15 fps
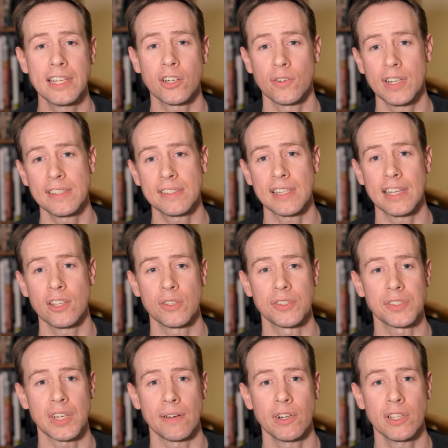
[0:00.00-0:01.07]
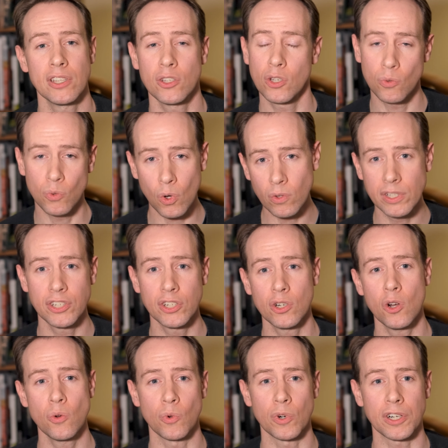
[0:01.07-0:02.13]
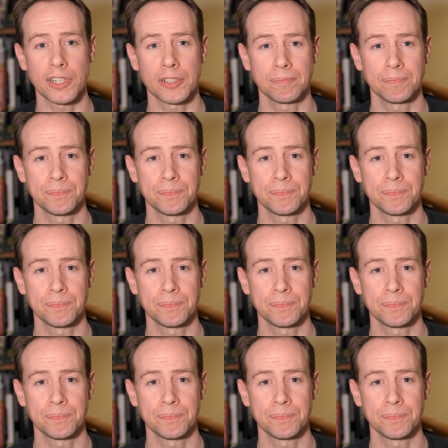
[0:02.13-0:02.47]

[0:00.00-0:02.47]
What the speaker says: or insight you discover that you can roll into your own work.